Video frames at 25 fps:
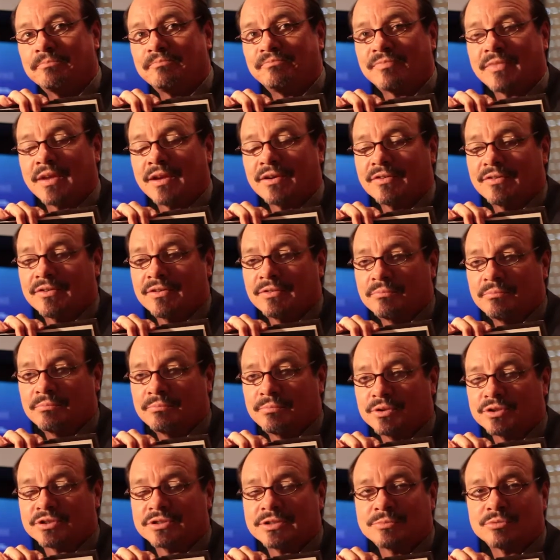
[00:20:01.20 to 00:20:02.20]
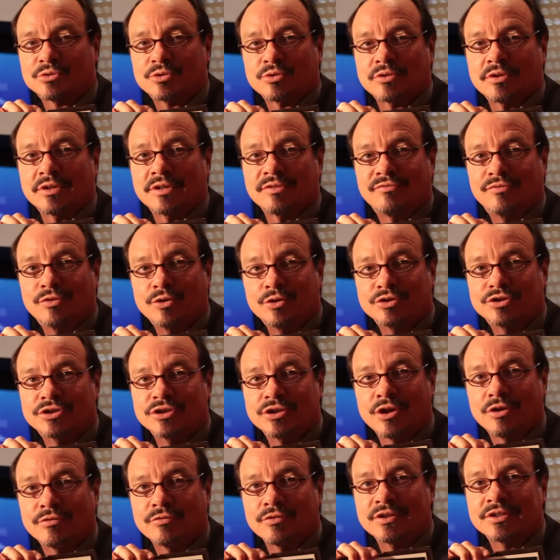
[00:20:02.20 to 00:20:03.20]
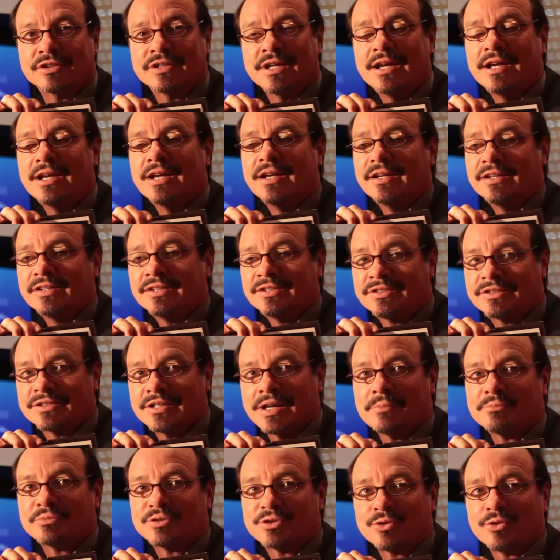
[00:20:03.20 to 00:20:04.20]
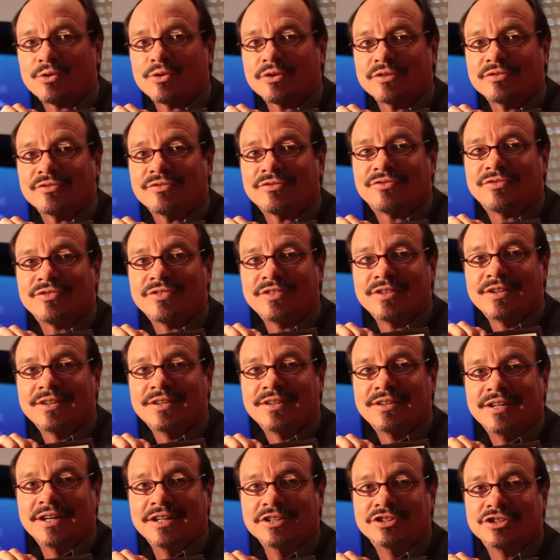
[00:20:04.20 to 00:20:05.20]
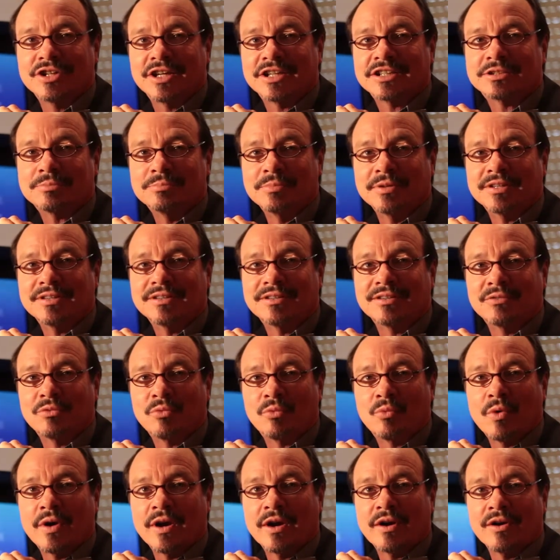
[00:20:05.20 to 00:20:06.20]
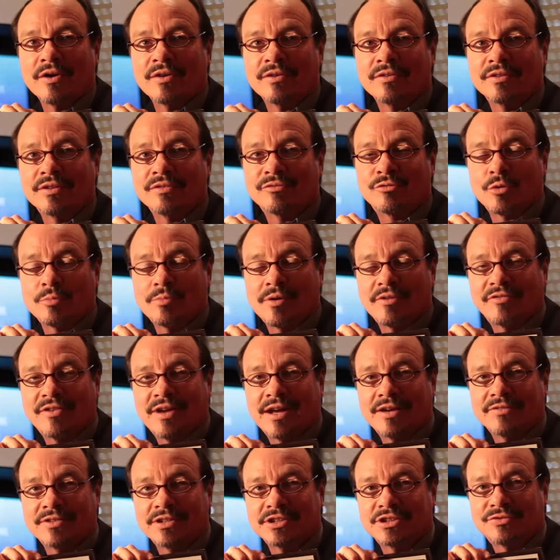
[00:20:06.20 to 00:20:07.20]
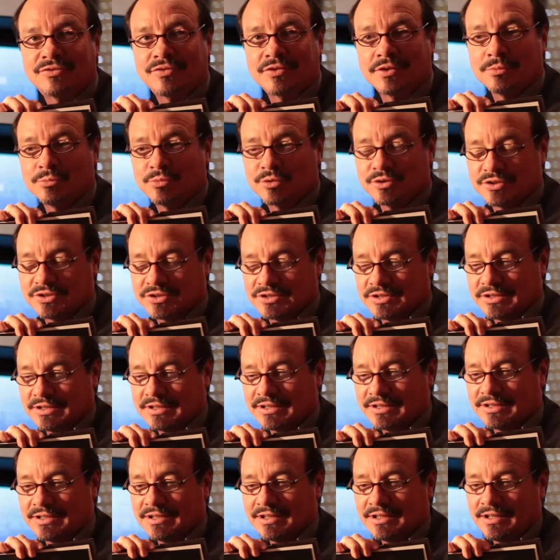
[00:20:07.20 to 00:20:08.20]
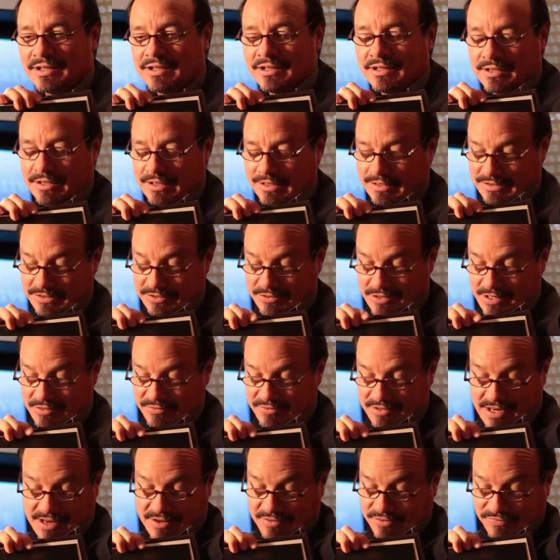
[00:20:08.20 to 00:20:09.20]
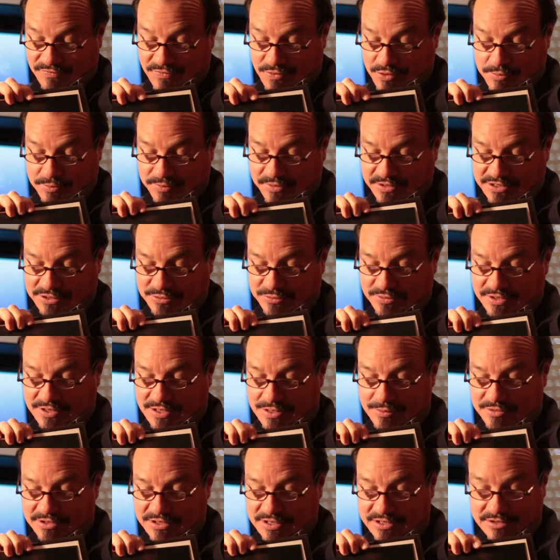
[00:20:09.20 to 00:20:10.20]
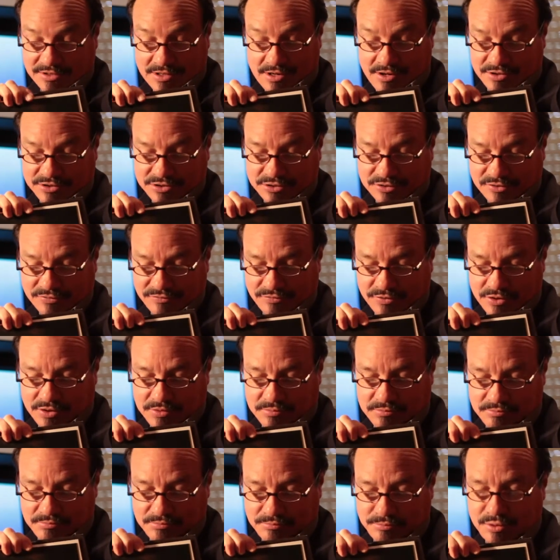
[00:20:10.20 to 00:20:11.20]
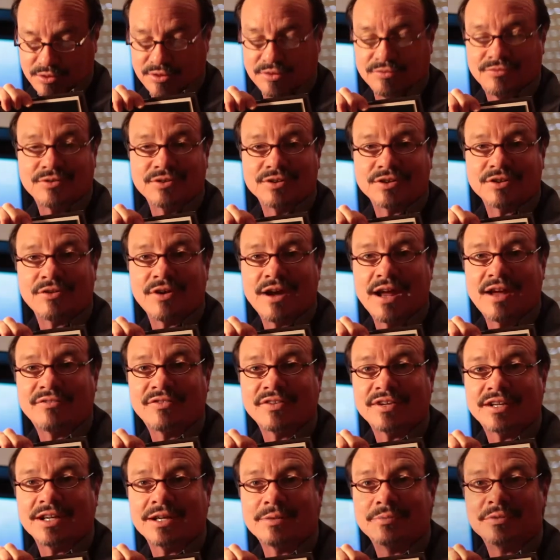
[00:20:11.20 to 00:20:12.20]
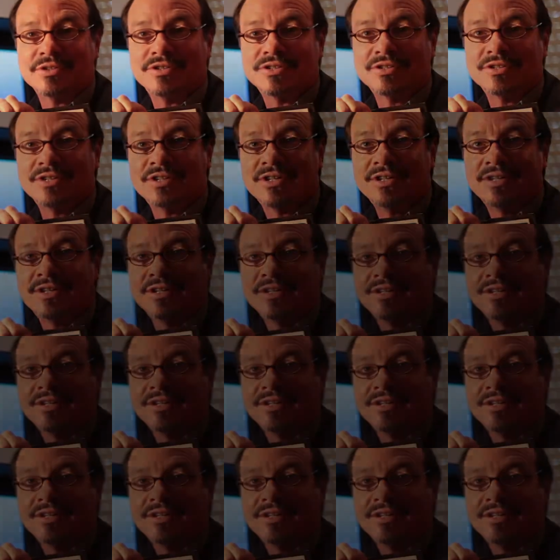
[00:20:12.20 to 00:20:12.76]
or put some sort of diffusion over it, some sort of adjustment where the 4x5" film would see it. And so I was very pleased with the image. It's also a very beautiful and graphic image.